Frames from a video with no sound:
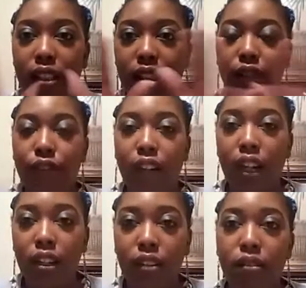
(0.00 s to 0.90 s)
just
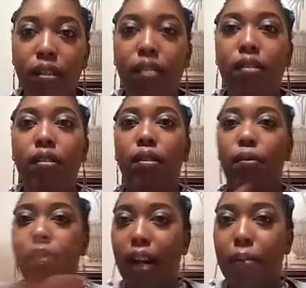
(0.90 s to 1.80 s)
go on
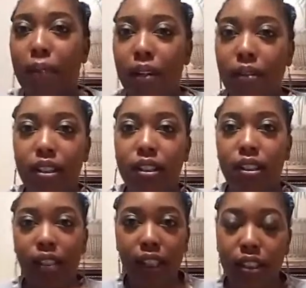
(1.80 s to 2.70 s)
what our parents
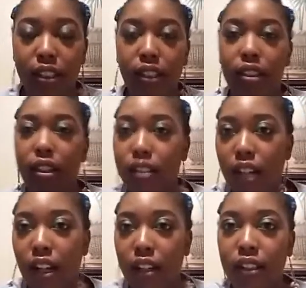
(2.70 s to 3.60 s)
teaching us or
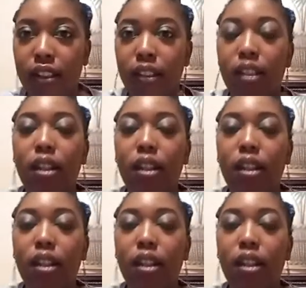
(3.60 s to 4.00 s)
taught us